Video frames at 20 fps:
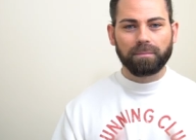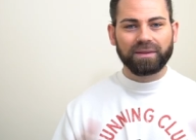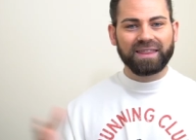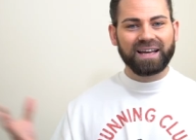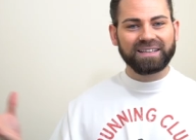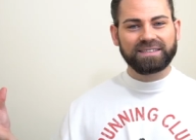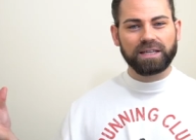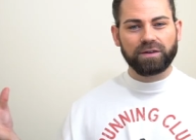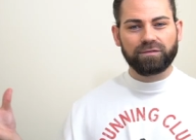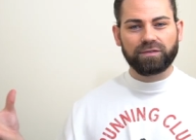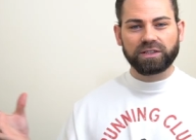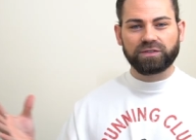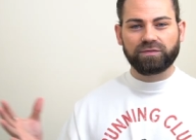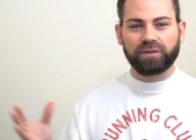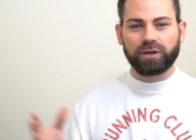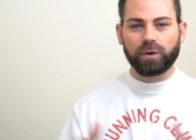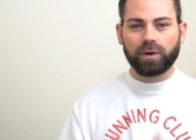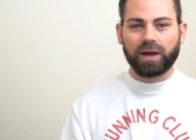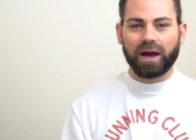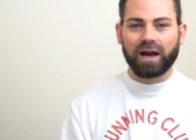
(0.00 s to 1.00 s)
But that's it for this
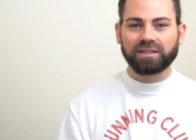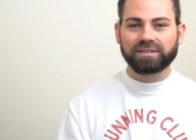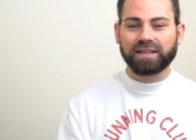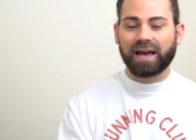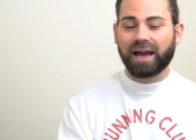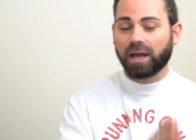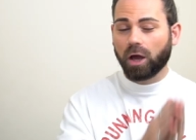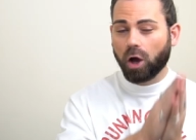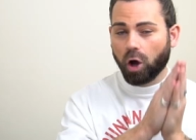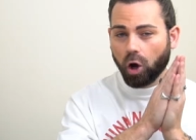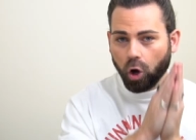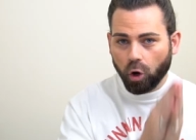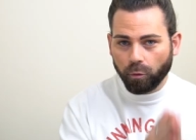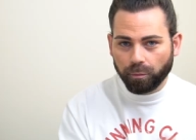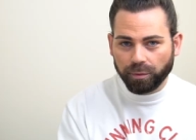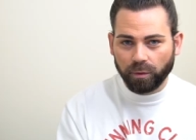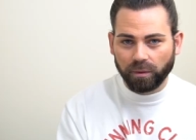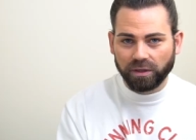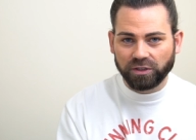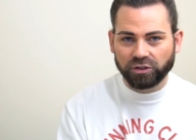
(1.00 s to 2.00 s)
video, guys. I
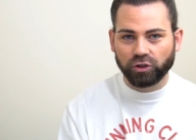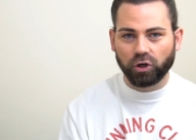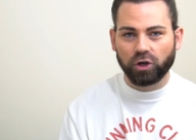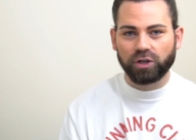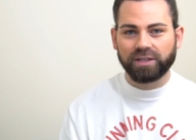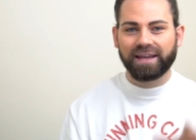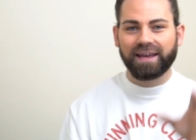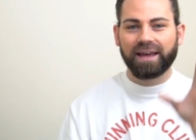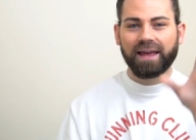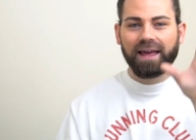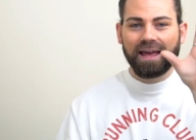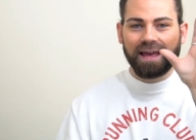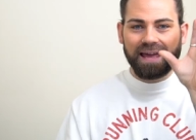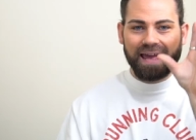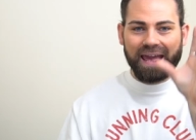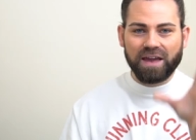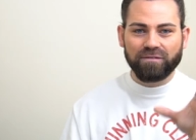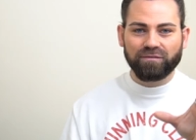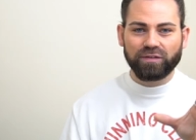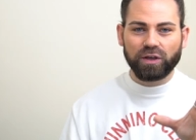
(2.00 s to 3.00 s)
hope you enjoyed it.
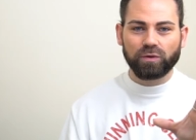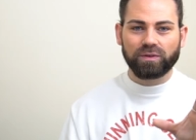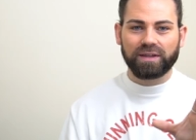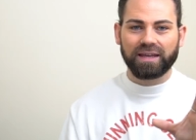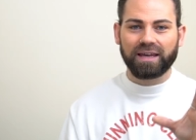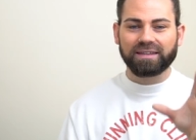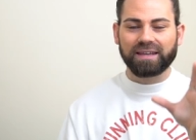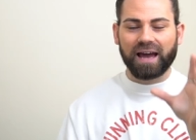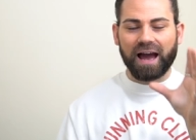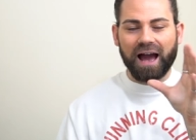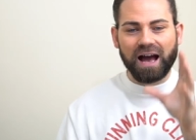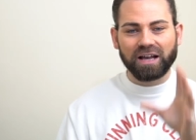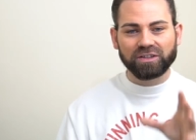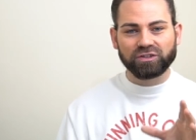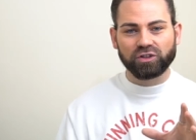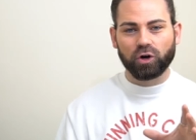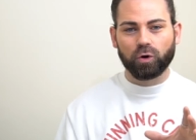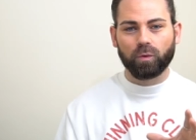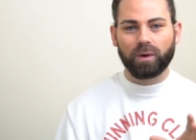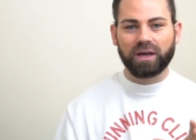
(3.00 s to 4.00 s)
If you did, as
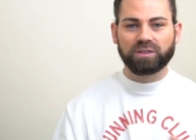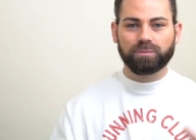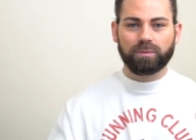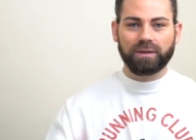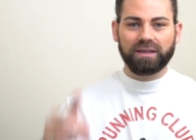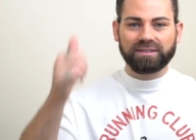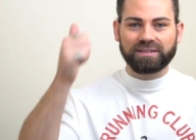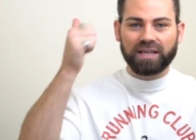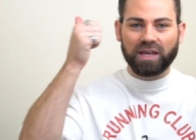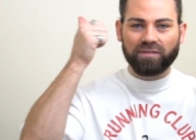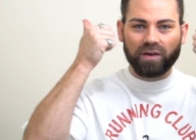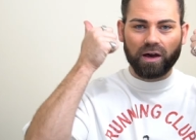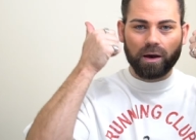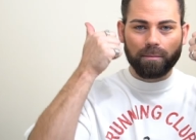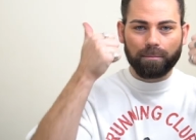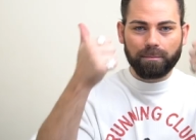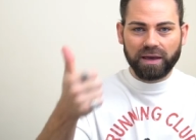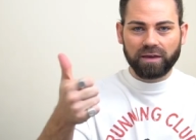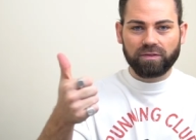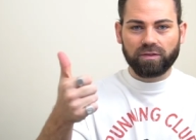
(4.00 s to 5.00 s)
always, please give it a
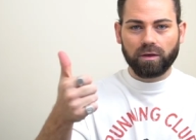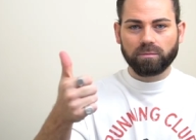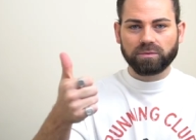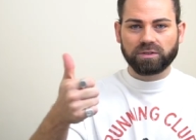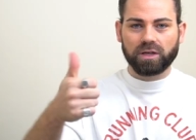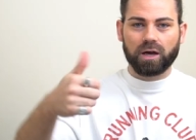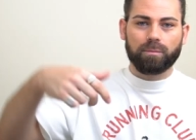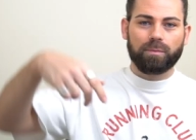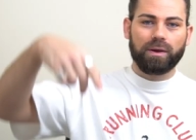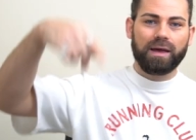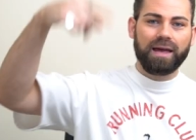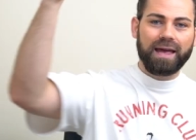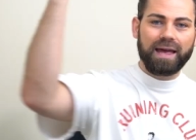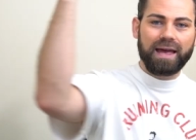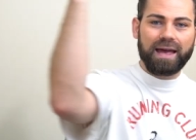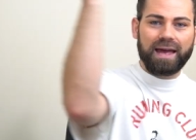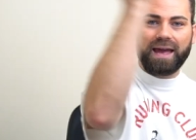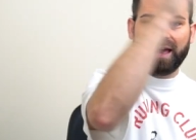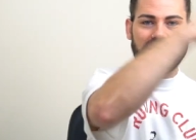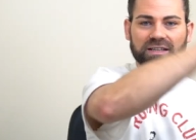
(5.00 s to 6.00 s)
big thumbs up,
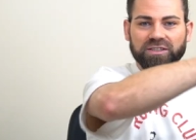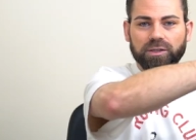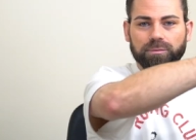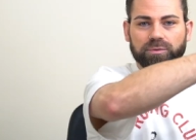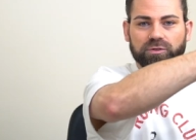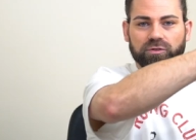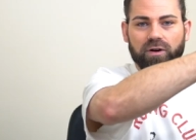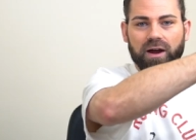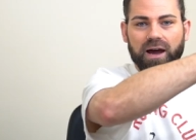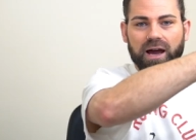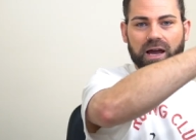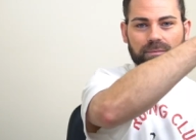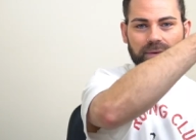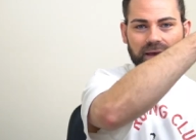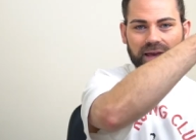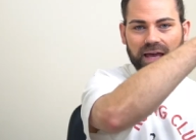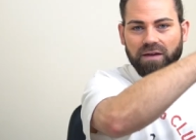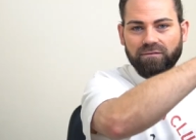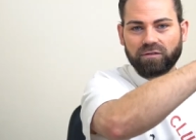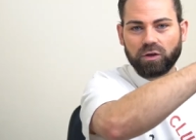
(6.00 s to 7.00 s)
hit subscribe
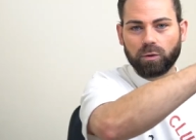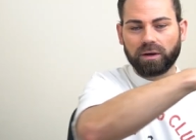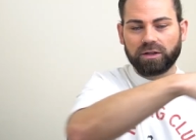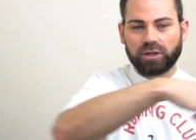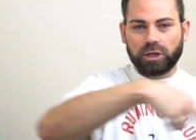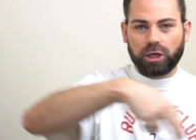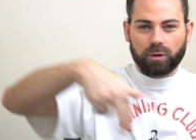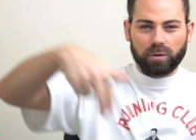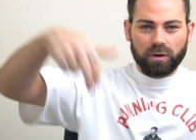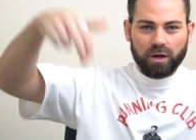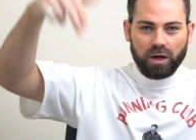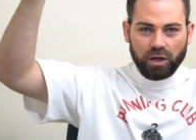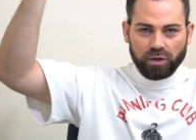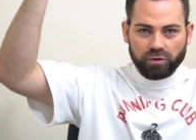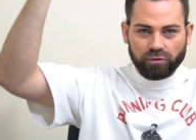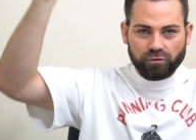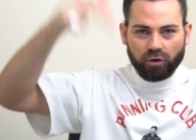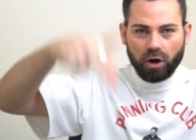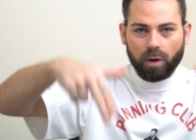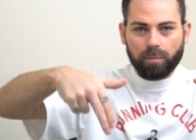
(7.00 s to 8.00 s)
if you are new,
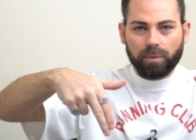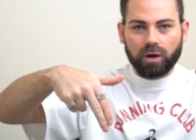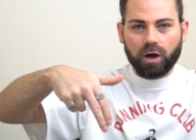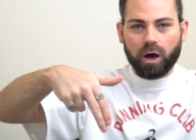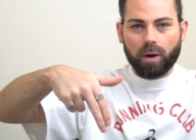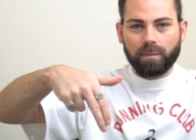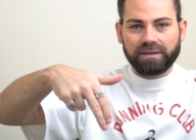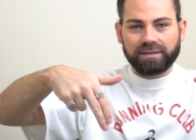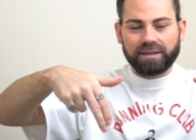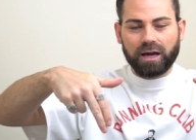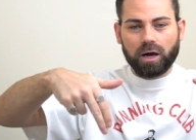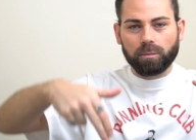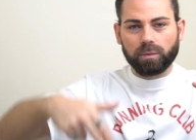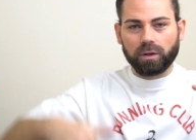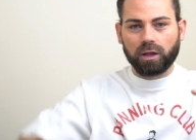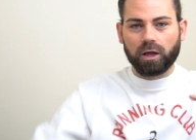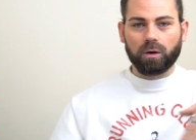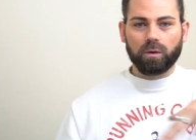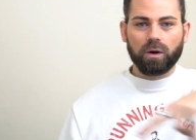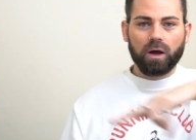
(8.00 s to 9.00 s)
drop a comment down
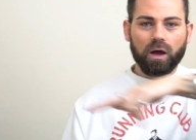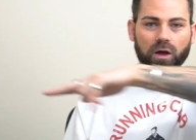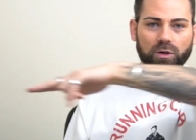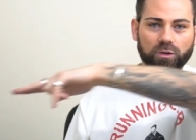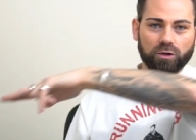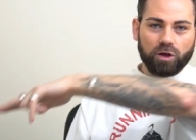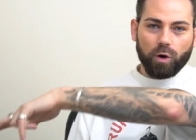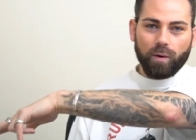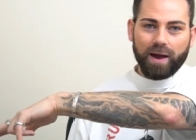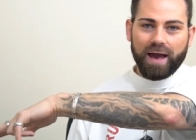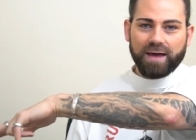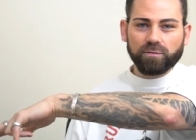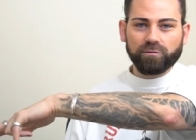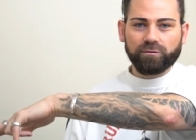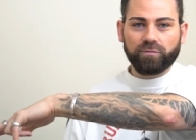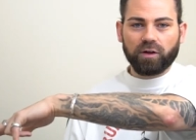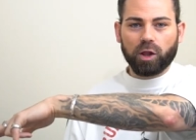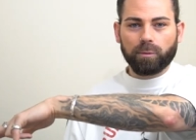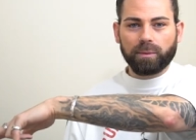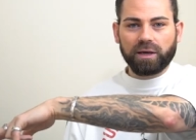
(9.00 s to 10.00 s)
below, go ahead and
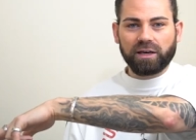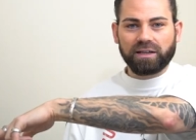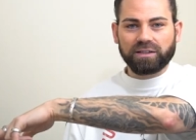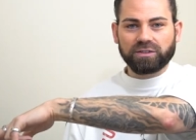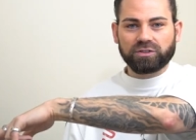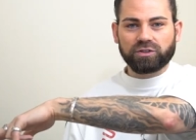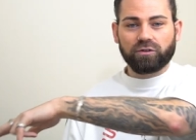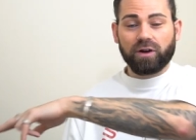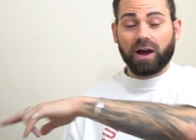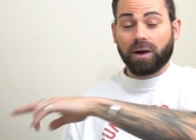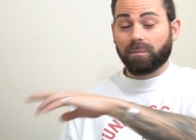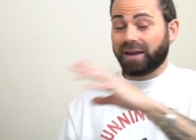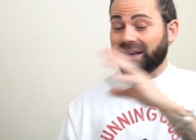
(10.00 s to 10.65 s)
follow me on Instagram.